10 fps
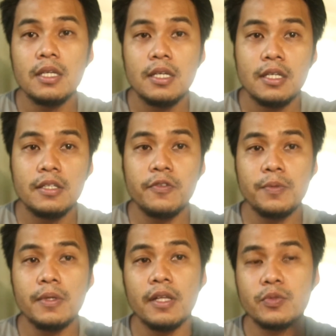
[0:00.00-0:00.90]
it
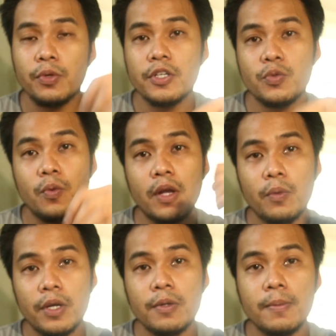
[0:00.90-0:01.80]
gives me less worries while
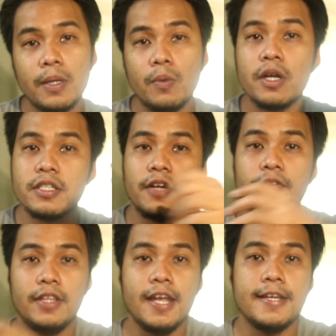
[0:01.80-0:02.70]
wearing my watch
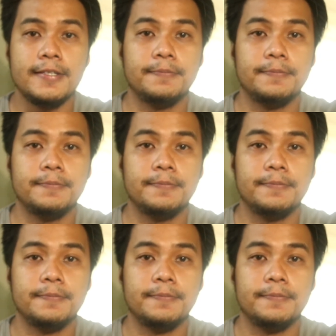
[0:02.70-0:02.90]
every day.